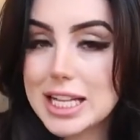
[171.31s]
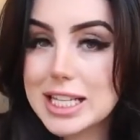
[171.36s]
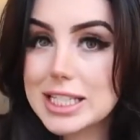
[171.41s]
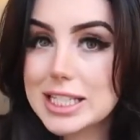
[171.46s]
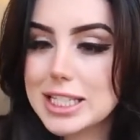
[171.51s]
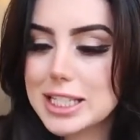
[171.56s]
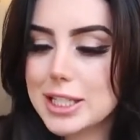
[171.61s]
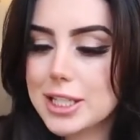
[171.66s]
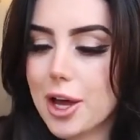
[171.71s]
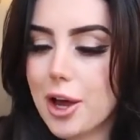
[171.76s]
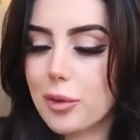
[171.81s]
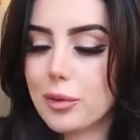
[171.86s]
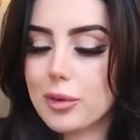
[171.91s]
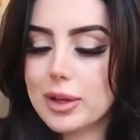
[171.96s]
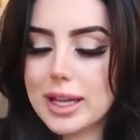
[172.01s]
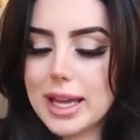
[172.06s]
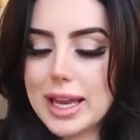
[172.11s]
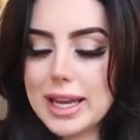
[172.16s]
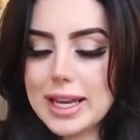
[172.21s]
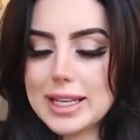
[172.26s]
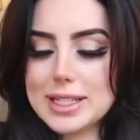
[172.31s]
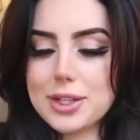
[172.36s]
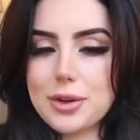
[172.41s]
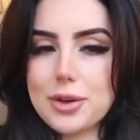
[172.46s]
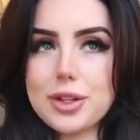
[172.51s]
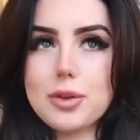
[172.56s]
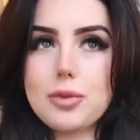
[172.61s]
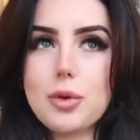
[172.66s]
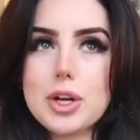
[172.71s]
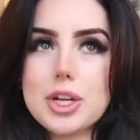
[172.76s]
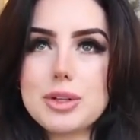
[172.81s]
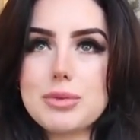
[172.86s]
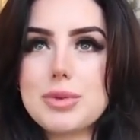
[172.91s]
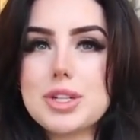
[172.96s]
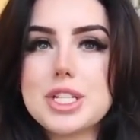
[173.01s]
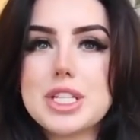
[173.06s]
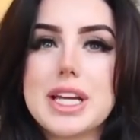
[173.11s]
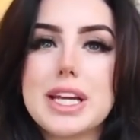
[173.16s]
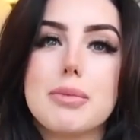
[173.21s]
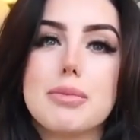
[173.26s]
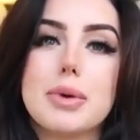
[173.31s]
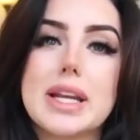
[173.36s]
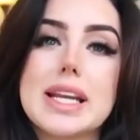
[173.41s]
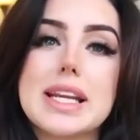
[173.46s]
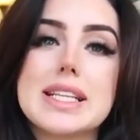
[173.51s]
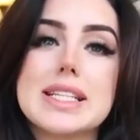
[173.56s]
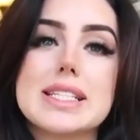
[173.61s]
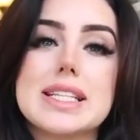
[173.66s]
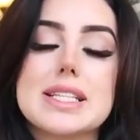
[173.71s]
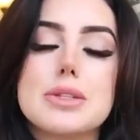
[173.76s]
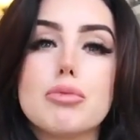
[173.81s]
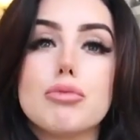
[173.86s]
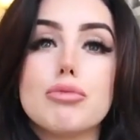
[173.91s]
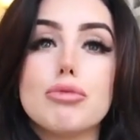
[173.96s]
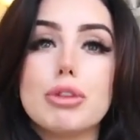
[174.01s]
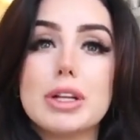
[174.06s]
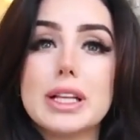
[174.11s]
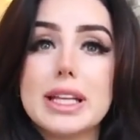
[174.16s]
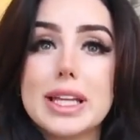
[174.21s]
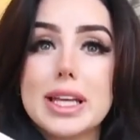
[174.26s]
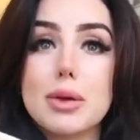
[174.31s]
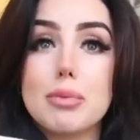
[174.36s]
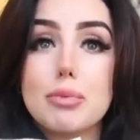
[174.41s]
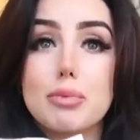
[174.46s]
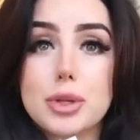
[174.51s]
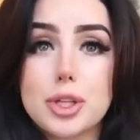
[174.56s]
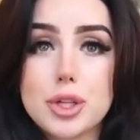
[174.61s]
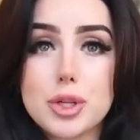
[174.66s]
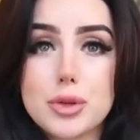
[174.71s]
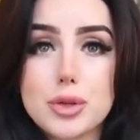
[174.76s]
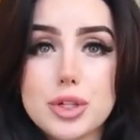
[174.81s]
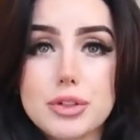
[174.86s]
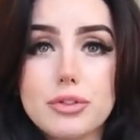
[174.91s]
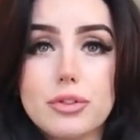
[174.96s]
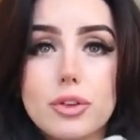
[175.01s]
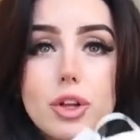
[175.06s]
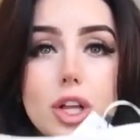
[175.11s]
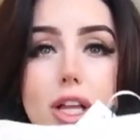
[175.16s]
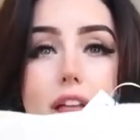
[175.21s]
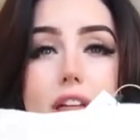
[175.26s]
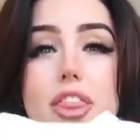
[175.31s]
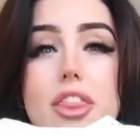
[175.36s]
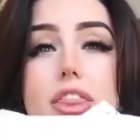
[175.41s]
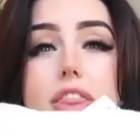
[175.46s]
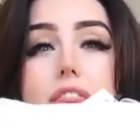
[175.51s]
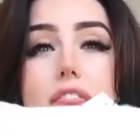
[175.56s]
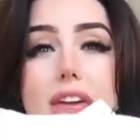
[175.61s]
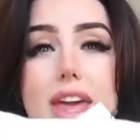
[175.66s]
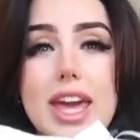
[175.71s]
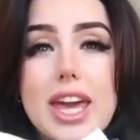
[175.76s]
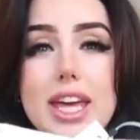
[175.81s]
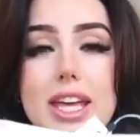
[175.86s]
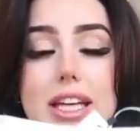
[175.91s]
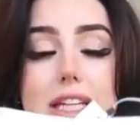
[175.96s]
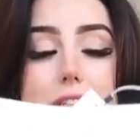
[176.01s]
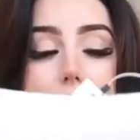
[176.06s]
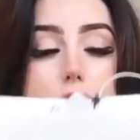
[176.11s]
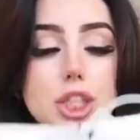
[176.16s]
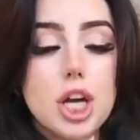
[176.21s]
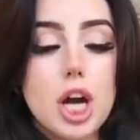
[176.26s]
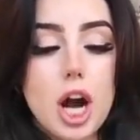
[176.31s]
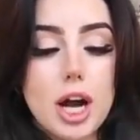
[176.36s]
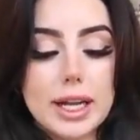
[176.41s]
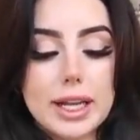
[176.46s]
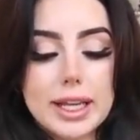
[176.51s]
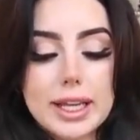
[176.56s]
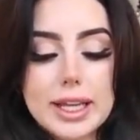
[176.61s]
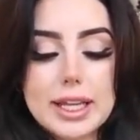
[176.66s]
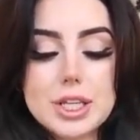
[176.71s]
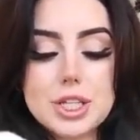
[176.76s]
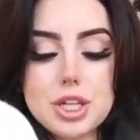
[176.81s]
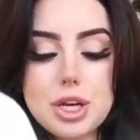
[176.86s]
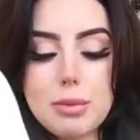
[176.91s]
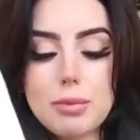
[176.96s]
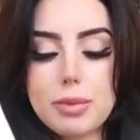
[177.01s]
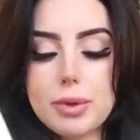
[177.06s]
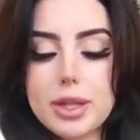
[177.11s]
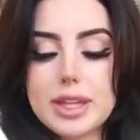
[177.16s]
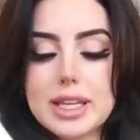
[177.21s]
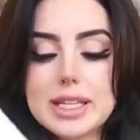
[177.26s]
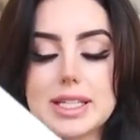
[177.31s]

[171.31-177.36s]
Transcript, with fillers: So it needs to go in the washing machine, but it is this really beautiful, thick, chunky jumper.